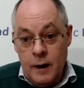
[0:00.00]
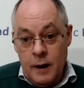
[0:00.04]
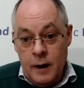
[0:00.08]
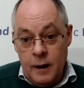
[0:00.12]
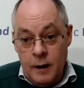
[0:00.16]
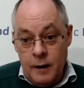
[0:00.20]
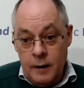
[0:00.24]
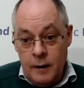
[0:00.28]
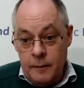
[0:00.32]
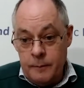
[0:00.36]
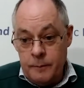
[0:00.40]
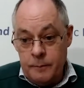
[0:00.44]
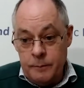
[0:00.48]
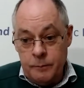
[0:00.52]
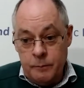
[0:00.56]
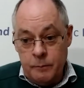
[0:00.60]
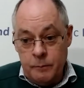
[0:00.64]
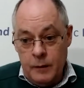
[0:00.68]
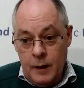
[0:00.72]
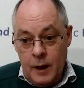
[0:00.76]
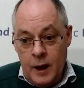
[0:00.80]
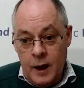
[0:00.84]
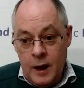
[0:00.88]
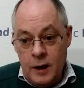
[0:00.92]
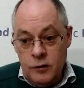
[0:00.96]

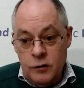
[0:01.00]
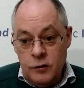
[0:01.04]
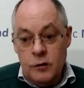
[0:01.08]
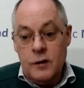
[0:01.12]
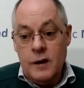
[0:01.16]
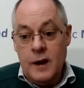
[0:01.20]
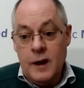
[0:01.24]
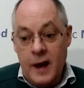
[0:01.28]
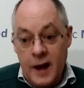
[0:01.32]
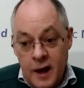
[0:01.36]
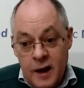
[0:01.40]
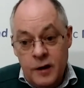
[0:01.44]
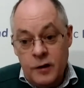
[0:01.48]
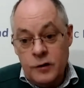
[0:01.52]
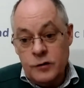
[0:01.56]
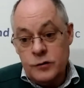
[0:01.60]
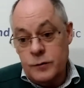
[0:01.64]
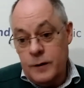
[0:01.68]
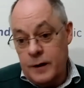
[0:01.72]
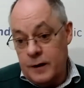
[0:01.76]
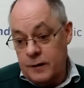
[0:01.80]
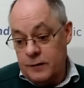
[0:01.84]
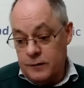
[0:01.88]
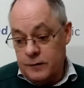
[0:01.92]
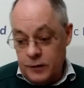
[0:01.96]
and you can't
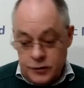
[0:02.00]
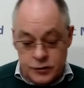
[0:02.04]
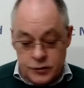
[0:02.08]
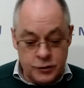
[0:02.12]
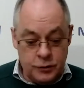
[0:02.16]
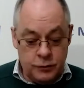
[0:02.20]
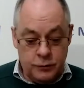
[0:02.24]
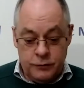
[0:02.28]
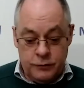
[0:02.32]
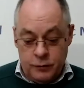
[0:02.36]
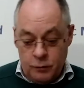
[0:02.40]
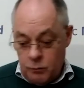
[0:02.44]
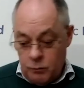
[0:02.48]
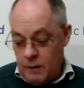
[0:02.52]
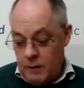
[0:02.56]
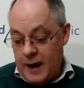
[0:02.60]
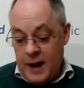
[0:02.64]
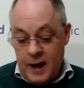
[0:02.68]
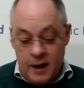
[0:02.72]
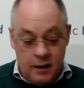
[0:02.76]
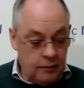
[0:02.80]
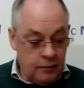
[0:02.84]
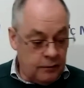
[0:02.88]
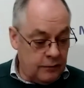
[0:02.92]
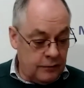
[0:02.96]
address issues
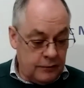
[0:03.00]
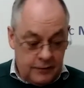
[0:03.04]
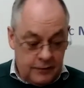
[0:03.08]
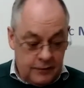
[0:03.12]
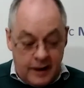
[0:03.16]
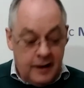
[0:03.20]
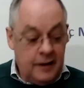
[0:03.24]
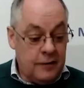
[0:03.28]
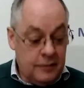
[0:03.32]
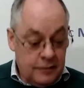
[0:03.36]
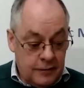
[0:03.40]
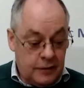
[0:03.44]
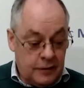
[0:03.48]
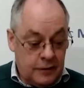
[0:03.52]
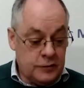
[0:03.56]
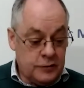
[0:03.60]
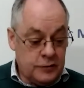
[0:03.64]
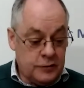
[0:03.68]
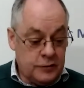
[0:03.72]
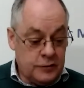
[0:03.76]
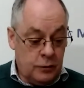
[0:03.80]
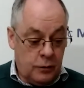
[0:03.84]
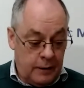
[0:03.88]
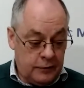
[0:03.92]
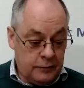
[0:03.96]
around, say,
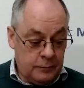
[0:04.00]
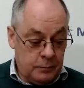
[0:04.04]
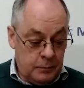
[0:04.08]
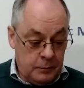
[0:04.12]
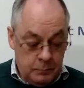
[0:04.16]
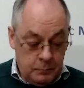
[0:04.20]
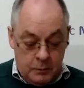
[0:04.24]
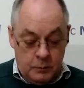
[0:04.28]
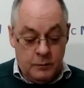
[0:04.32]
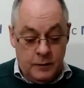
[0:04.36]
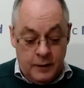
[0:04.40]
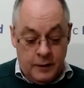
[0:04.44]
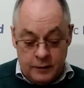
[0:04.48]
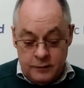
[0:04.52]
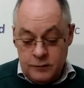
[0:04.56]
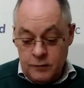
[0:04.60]
sexual harassment